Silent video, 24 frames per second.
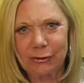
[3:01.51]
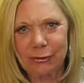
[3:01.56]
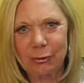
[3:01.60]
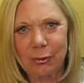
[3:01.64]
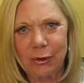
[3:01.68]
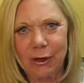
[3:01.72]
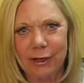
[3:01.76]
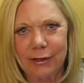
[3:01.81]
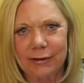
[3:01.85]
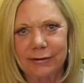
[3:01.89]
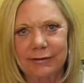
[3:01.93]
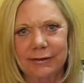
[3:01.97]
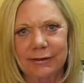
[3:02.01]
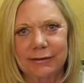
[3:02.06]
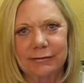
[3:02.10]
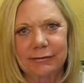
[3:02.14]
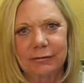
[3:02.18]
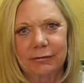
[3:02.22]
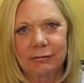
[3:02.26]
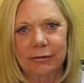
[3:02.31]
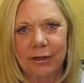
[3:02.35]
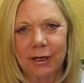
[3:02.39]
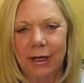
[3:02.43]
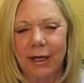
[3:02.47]
it was,
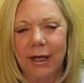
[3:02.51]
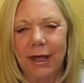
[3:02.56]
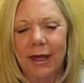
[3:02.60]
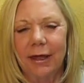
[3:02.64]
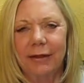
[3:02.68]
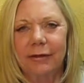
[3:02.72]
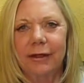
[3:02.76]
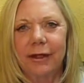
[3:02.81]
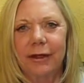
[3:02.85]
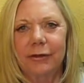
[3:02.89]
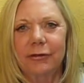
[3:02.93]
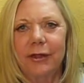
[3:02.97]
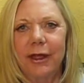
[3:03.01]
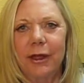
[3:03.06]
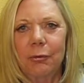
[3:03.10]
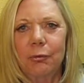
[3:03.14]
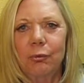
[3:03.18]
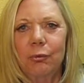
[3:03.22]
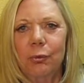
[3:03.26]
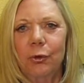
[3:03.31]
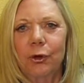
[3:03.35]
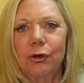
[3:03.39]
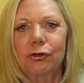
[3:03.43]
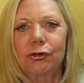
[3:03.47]
and that
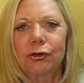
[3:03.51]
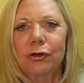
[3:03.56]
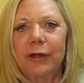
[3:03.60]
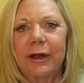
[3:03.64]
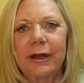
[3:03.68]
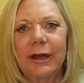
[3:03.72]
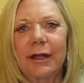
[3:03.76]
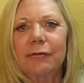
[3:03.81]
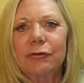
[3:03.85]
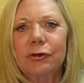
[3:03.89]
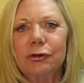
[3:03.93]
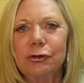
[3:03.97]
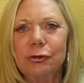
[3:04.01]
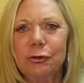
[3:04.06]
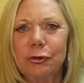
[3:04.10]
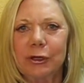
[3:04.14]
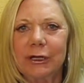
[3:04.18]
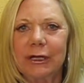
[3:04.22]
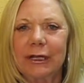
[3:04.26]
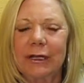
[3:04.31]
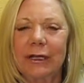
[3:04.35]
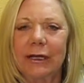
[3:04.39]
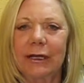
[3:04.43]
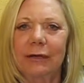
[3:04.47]
they weren't sure they'd ever do
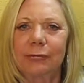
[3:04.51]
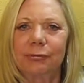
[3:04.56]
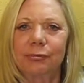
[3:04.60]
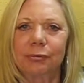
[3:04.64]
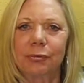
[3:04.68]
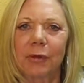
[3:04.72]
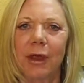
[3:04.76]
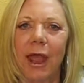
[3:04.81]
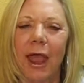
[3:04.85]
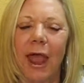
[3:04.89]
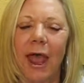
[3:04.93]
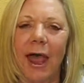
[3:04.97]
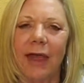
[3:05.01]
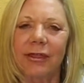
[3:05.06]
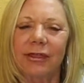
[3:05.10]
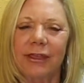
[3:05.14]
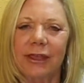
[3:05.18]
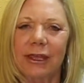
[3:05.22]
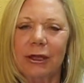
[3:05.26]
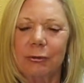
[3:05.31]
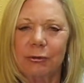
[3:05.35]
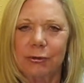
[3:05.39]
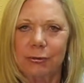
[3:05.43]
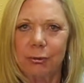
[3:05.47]
it again. I
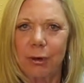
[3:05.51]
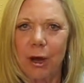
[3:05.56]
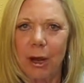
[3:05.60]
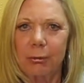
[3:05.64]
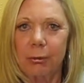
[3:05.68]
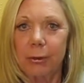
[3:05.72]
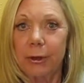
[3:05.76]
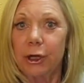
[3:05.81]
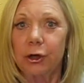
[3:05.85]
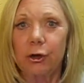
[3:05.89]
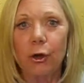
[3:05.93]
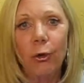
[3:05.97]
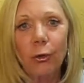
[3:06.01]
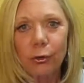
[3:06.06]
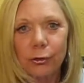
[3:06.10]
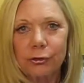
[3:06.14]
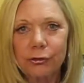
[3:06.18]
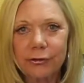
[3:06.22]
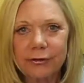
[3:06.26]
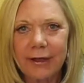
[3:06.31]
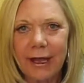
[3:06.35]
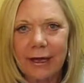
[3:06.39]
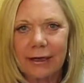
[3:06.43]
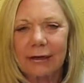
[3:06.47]
think it was probably an
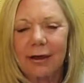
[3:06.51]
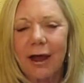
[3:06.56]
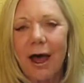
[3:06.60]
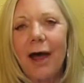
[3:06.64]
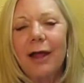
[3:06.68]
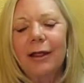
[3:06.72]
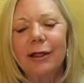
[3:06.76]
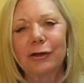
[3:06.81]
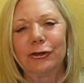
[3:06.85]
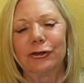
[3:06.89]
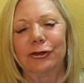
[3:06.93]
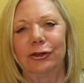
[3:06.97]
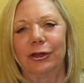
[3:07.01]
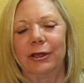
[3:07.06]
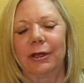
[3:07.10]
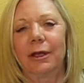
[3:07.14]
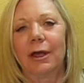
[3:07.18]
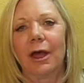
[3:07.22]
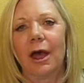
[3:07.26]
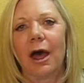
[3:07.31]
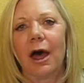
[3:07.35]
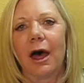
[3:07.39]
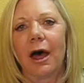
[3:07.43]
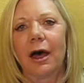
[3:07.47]
older
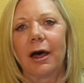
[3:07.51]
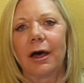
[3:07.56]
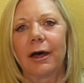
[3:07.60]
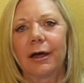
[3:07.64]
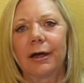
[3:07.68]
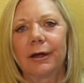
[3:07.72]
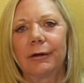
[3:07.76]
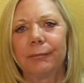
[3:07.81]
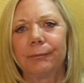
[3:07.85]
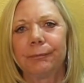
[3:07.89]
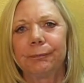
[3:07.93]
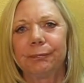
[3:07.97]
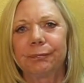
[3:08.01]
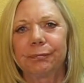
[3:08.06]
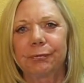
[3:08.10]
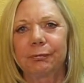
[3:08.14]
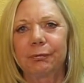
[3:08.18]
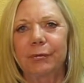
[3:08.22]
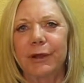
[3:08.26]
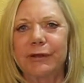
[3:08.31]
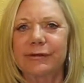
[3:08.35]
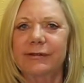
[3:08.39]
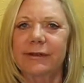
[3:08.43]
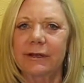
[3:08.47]
technology,
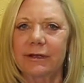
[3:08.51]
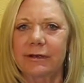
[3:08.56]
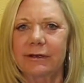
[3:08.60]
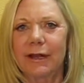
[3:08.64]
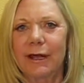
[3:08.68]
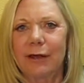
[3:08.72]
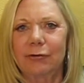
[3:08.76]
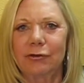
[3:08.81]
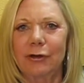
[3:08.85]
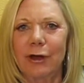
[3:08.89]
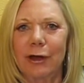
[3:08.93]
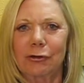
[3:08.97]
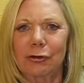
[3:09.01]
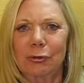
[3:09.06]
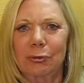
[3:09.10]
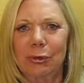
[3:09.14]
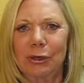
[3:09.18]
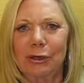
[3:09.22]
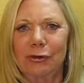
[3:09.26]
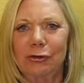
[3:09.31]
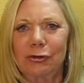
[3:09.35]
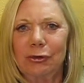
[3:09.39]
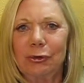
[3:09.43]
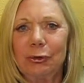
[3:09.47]
plus they didn't have Dr.
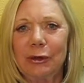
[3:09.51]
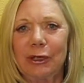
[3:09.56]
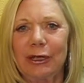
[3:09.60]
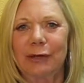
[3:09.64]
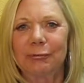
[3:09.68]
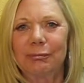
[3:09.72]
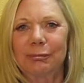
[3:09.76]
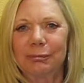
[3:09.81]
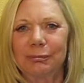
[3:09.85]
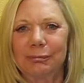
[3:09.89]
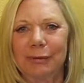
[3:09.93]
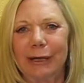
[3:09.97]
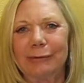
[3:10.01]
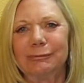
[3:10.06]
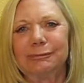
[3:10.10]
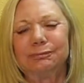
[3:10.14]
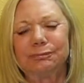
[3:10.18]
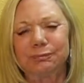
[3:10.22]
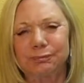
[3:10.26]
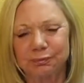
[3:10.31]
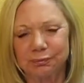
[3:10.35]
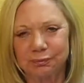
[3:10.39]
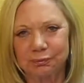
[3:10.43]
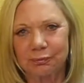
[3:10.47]
Biggs doing it. But
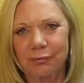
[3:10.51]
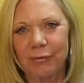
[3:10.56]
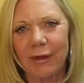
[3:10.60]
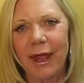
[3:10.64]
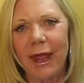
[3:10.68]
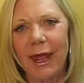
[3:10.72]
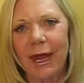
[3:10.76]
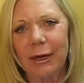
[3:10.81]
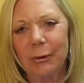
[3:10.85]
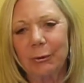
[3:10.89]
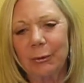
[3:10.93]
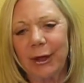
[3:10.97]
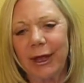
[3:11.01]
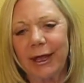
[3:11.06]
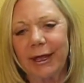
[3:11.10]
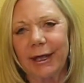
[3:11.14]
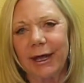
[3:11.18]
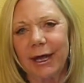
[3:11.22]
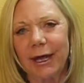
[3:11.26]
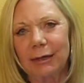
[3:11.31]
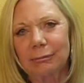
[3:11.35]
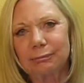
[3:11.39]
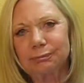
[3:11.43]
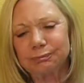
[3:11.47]

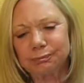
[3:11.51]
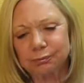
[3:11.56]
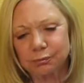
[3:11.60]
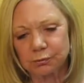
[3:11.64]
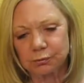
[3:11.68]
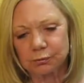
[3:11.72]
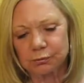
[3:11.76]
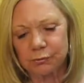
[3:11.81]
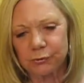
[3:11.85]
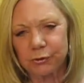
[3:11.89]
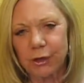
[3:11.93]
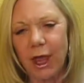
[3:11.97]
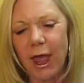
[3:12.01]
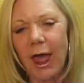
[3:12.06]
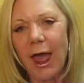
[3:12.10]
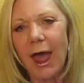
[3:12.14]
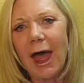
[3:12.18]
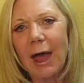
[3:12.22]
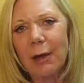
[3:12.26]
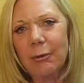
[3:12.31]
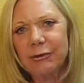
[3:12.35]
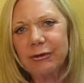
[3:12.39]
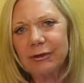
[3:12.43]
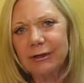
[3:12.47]
anyway,
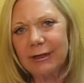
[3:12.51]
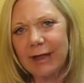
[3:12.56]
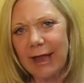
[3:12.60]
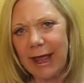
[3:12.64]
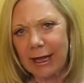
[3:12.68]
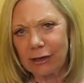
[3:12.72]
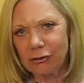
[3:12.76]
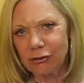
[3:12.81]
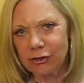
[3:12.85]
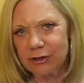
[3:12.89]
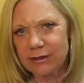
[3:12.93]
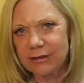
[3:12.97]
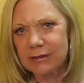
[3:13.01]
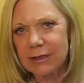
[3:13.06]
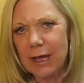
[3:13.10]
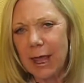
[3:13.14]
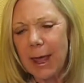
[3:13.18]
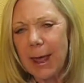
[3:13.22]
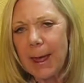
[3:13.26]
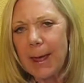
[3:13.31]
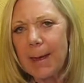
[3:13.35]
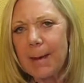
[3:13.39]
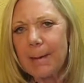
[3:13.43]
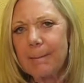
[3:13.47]
I was a little anxious,
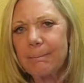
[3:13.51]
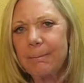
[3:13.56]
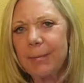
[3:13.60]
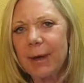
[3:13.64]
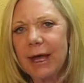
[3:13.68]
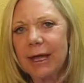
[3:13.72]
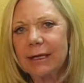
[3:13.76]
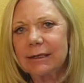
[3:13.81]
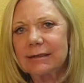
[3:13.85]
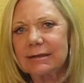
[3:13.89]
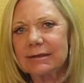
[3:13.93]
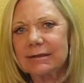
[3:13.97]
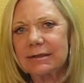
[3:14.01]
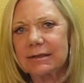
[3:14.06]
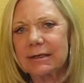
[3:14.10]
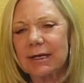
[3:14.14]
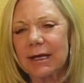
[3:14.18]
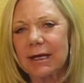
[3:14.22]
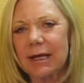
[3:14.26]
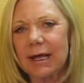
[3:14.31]
but